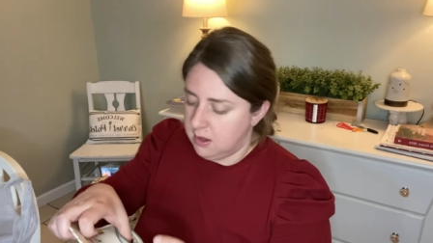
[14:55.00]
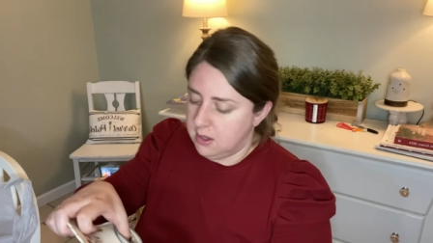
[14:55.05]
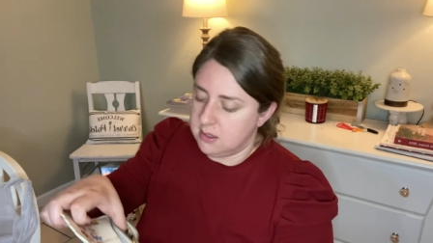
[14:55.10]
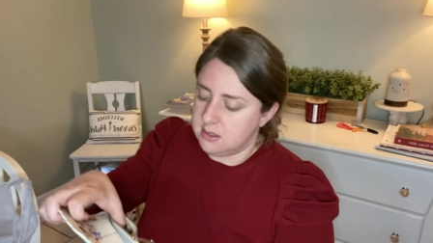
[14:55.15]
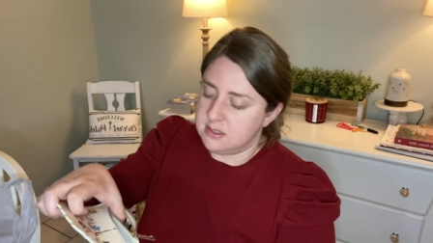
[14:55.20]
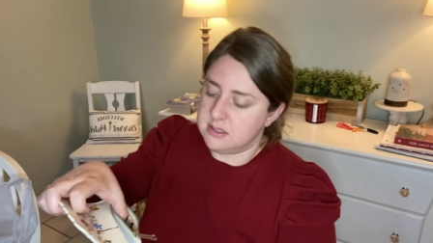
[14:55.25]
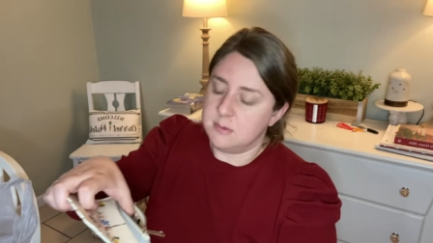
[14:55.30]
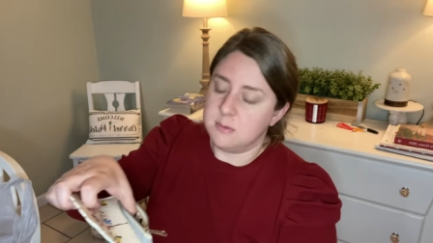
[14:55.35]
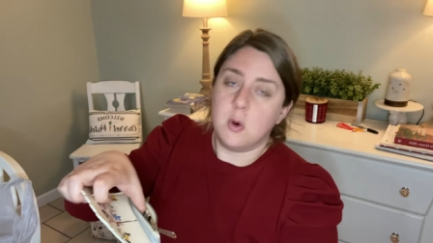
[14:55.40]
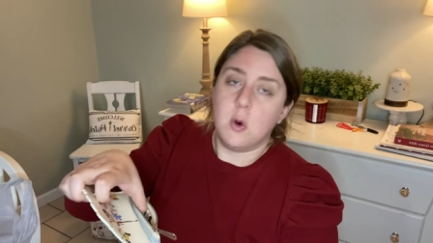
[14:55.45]

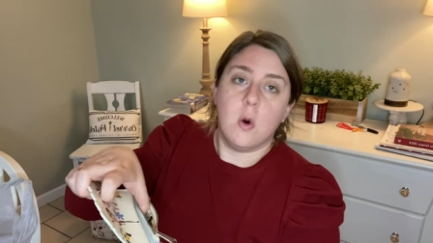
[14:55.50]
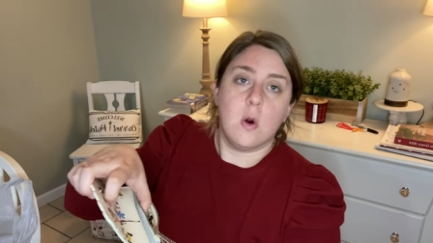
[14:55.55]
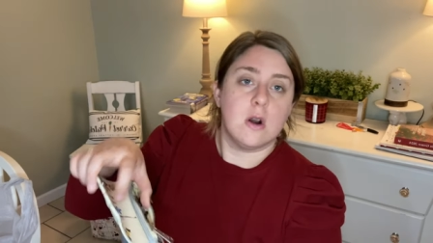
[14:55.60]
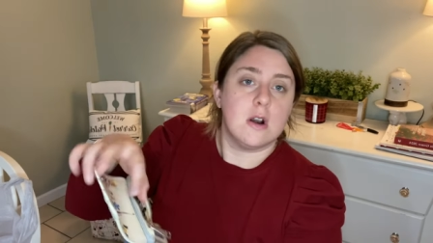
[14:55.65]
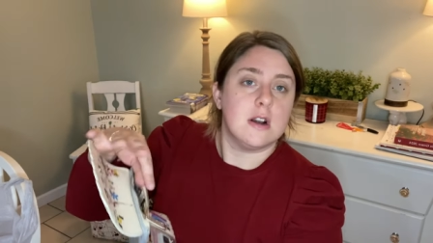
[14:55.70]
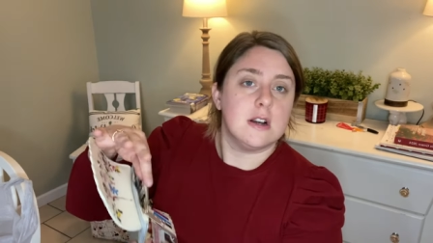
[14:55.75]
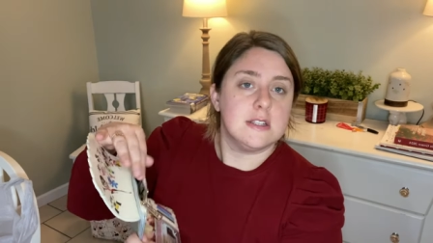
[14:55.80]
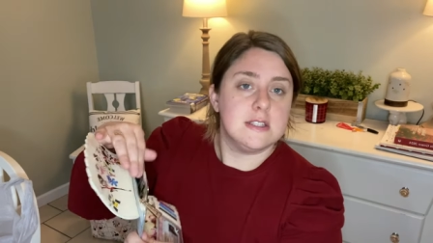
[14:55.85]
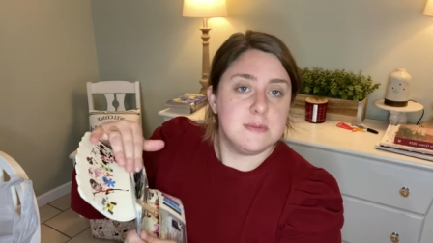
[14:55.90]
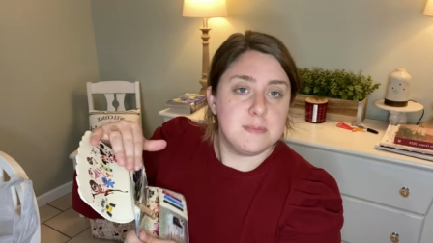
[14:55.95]
some
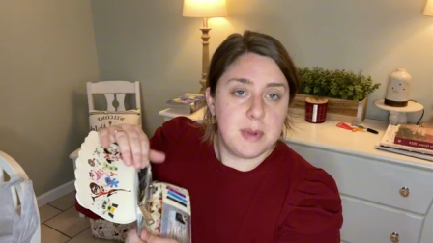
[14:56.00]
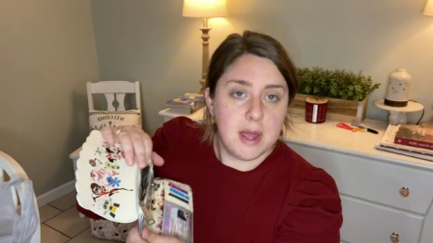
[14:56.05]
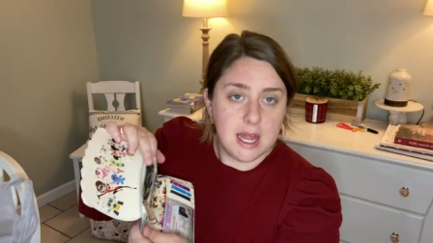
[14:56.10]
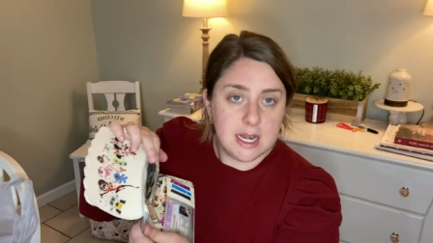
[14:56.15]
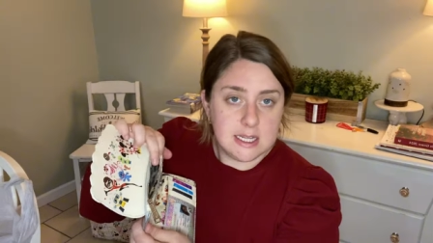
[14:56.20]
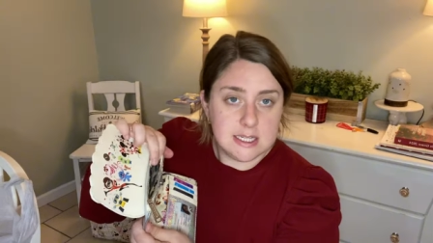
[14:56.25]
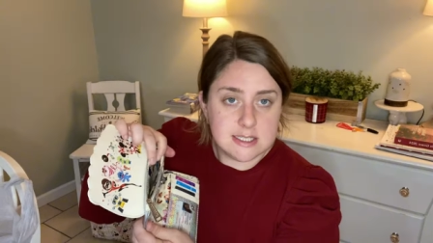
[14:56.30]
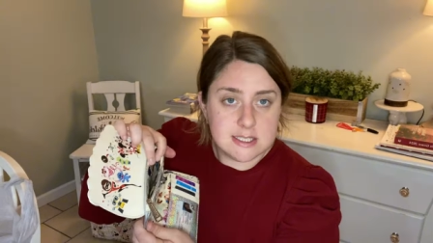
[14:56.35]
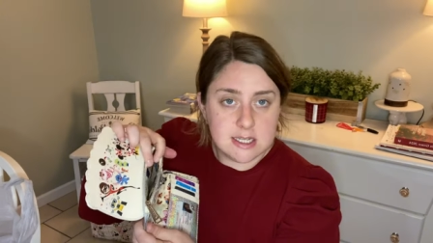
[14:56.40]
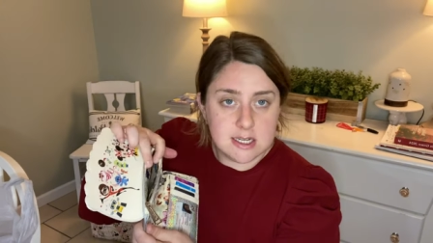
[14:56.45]
quarters and
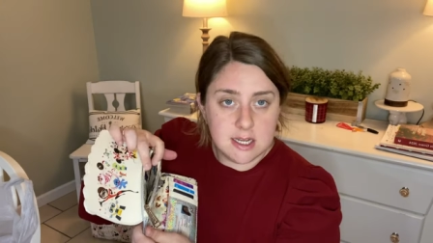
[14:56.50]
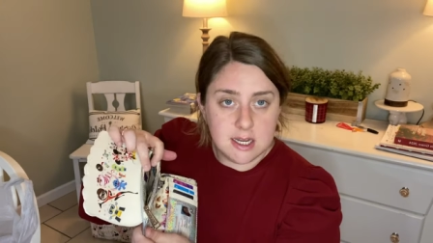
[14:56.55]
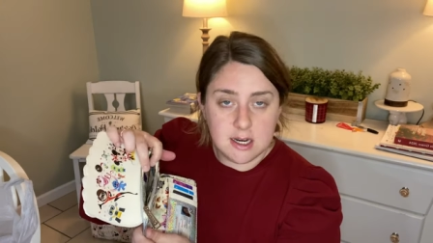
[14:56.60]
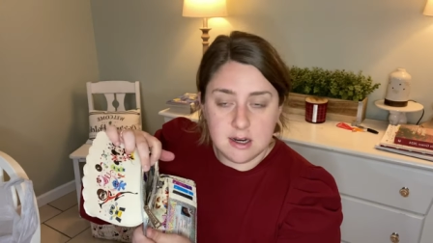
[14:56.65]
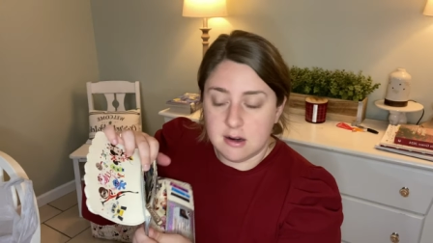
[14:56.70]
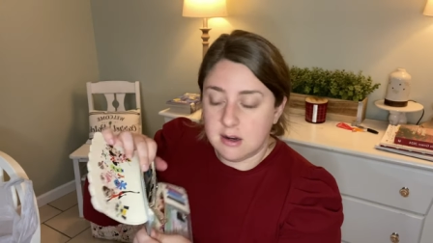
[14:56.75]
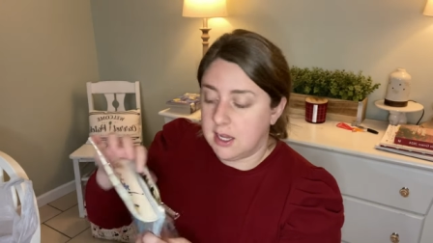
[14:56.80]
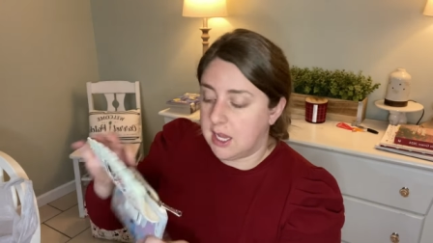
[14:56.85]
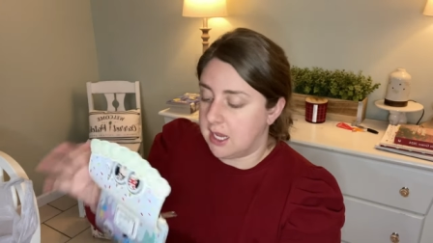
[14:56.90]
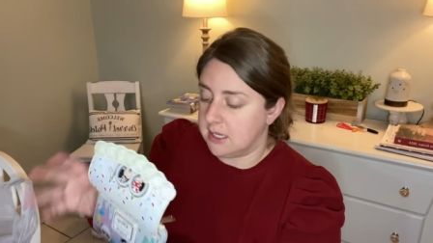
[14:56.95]
pennies in here
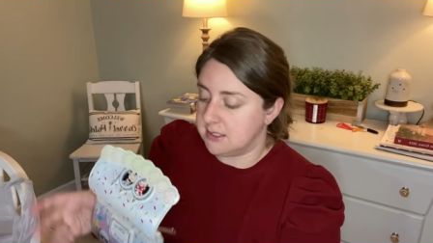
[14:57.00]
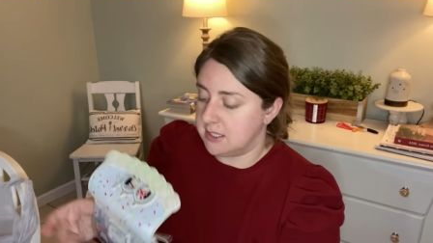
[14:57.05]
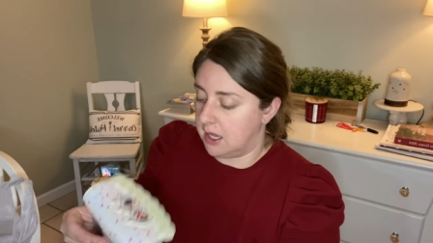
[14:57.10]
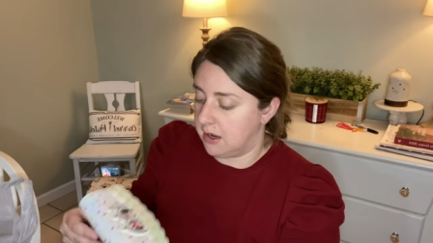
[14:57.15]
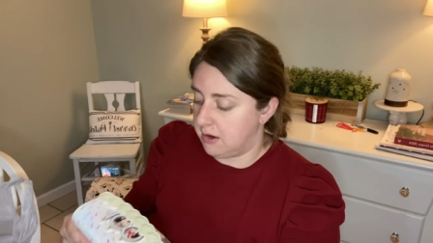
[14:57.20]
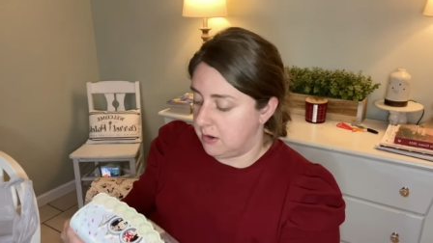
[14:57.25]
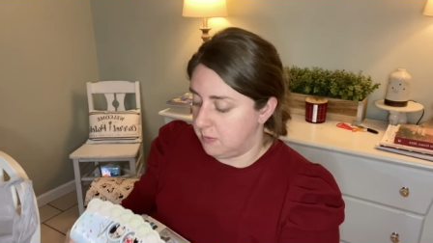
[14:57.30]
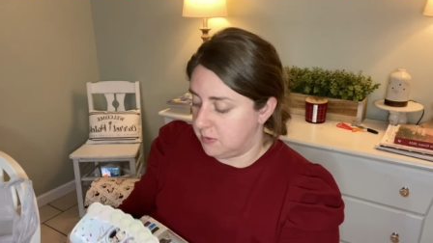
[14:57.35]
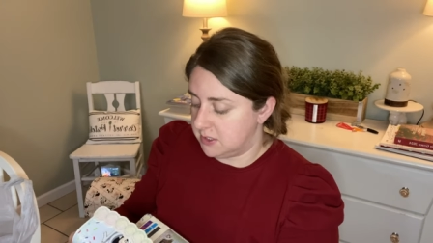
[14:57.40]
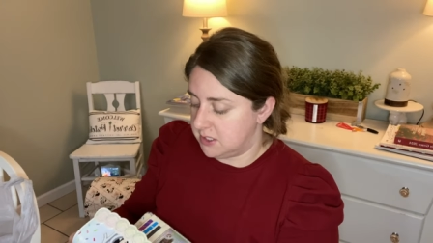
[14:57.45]
in case
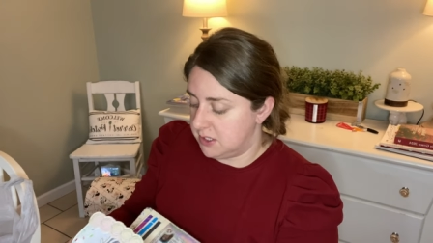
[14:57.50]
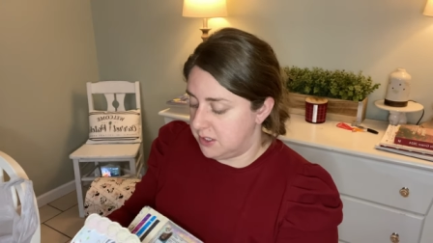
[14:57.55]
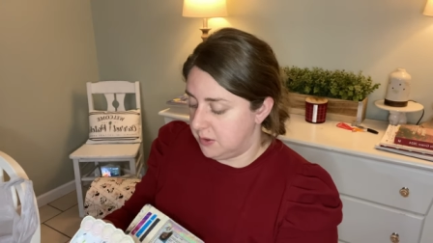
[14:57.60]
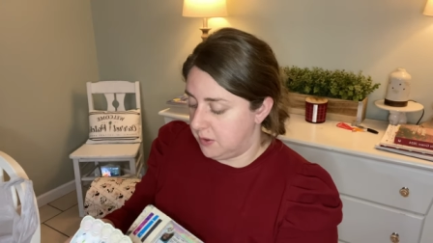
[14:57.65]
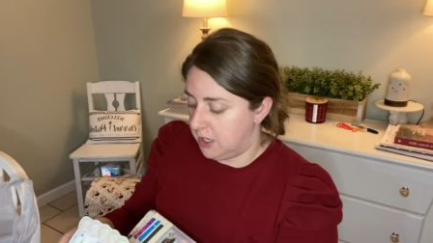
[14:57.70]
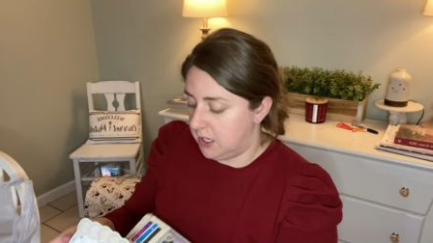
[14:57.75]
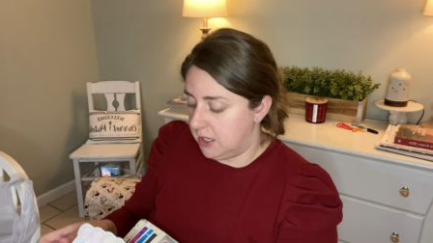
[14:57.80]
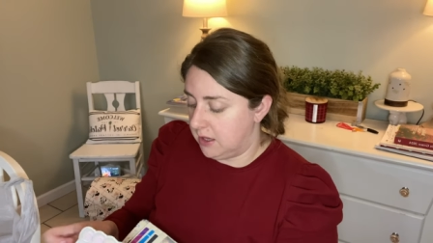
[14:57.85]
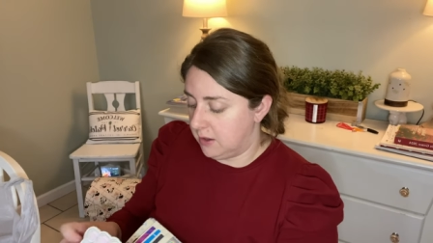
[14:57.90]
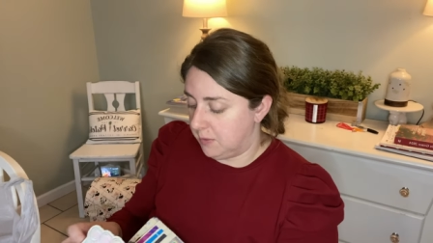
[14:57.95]
Henry wants to do
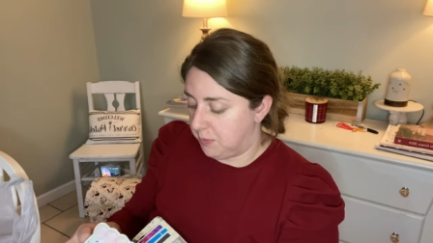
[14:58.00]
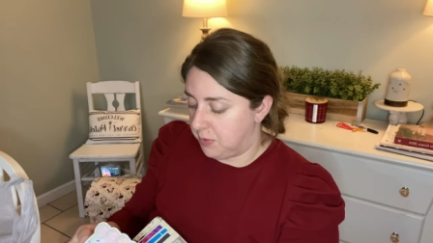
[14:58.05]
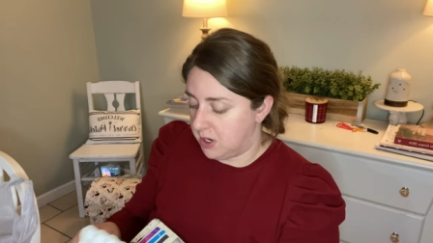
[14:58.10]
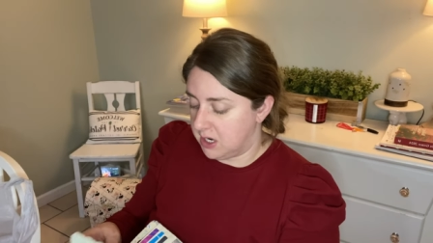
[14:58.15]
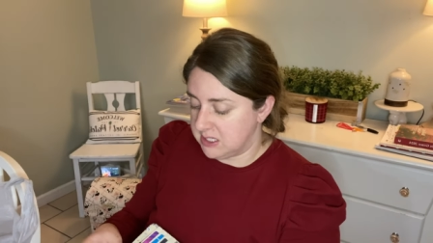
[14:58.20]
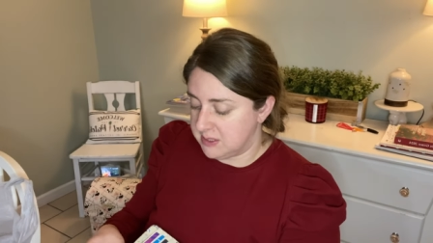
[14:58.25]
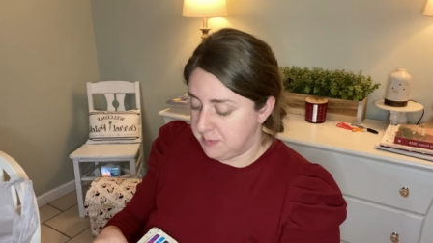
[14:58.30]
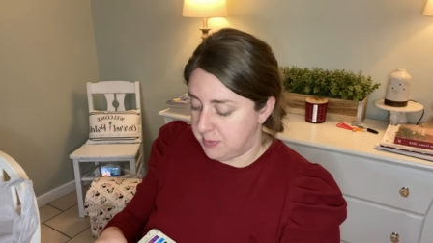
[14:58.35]
any of the press